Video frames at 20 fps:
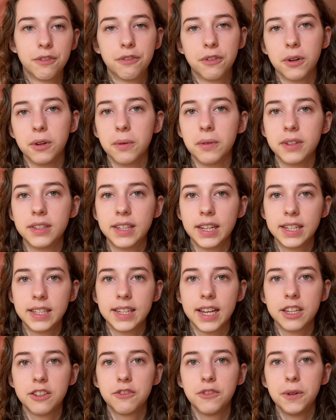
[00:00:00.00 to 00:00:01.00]
for
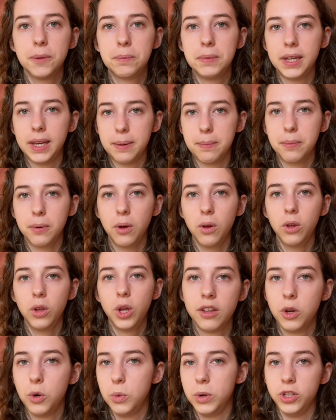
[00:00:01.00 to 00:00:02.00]
successful people
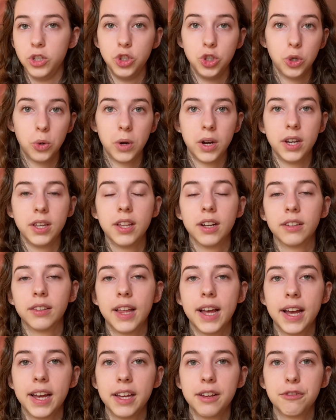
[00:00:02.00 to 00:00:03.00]
who enjoy their
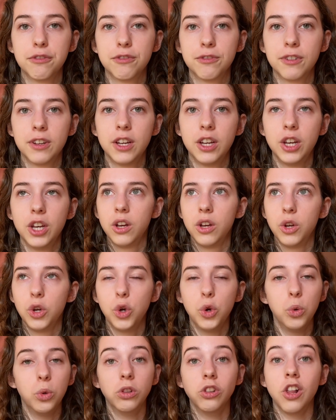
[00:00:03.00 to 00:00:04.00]
life,
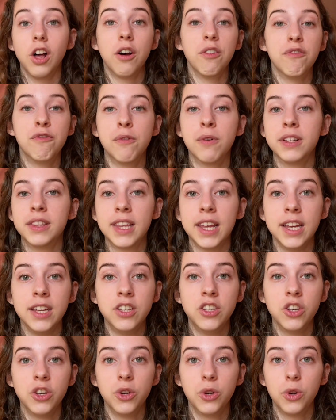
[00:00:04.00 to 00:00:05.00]
who love what they
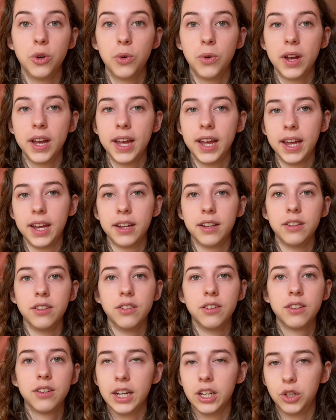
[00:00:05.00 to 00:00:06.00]
do
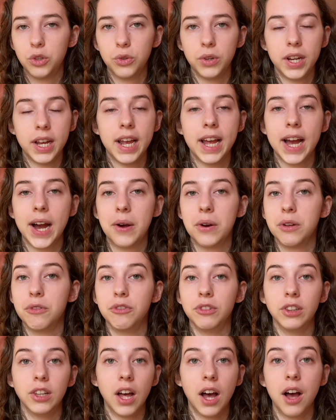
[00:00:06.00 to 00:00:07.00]
and create out of
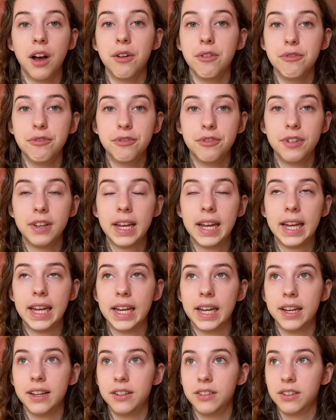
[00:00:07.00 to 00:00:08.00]
love
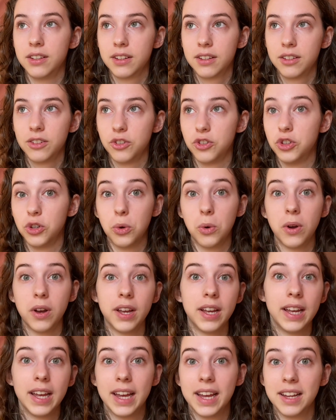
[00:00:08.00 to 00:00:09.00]
and
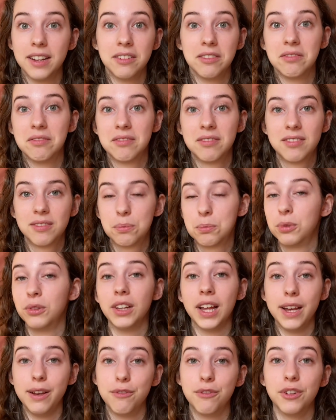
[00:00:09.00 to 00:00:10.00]
joy and
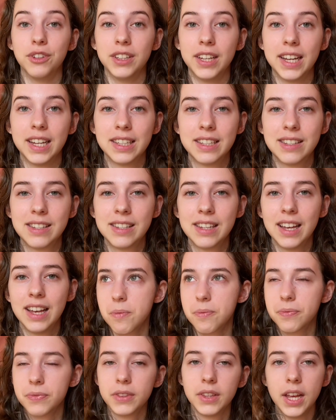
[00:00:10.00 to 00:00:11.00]
playfulness,
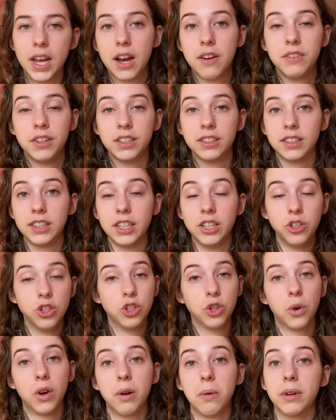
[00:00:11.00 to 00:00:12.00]
they obviously
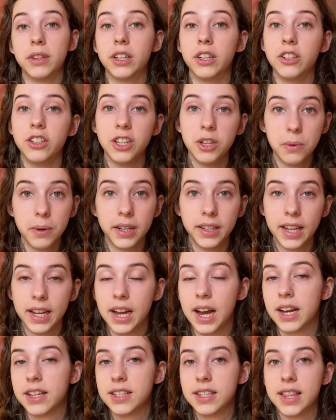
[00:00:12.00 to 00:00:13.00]
enjoy what they're doing. They
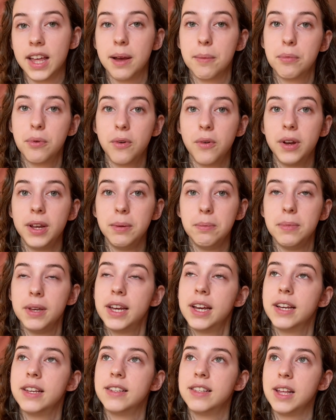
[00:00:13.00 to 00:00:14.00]
got to that point
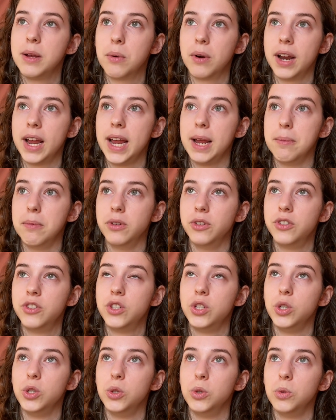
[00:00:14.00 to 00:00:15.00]
because they were able
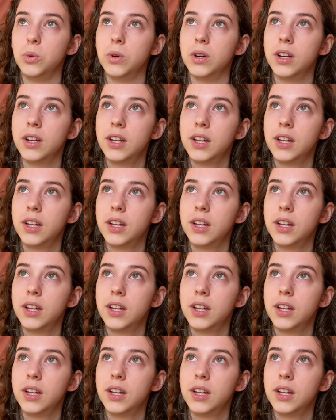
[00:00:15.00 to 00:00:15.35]
to